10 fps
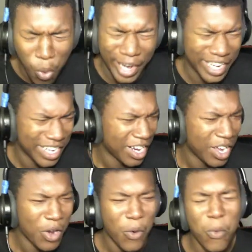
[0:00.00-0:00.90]
Wait,
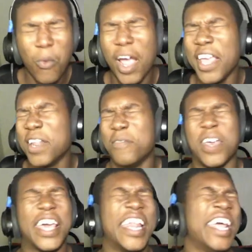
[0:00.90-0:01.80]
wait
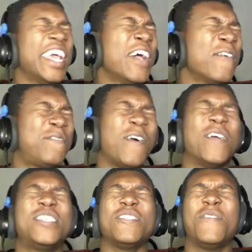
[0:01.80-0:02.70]
a minute.
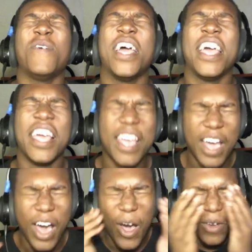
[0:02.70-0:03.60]
First of all,
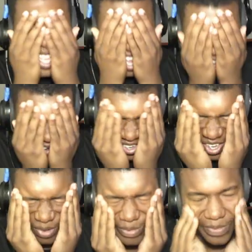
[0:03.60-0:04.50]
okay, hold
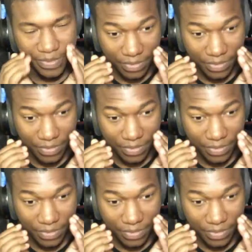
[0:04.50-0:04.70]
up.